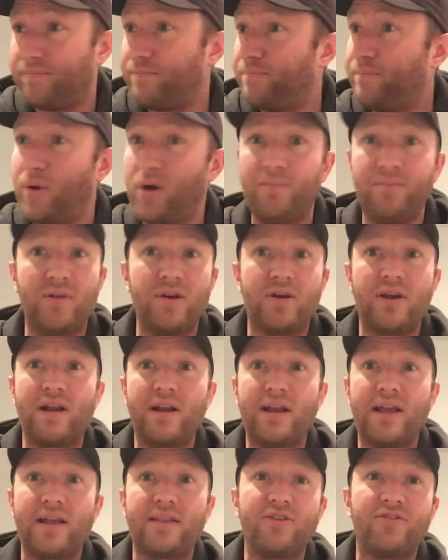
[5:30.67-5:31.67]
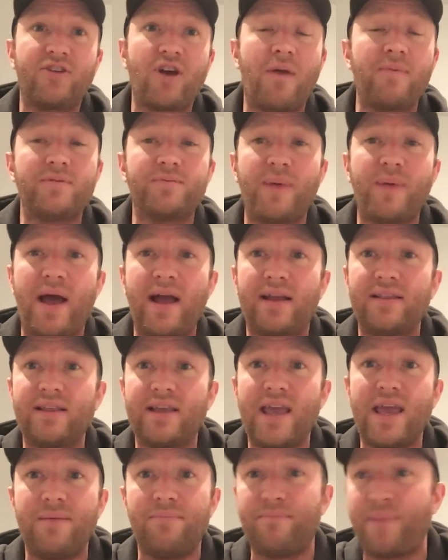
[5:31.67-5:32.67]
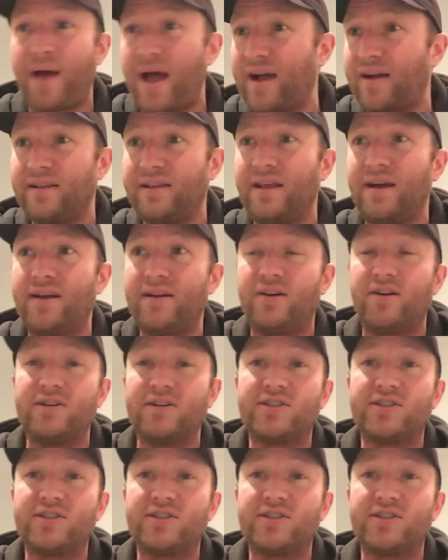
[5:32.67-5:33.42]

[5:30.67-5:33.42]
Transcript: boom, you're going to get the sharps back in the game, back on the under.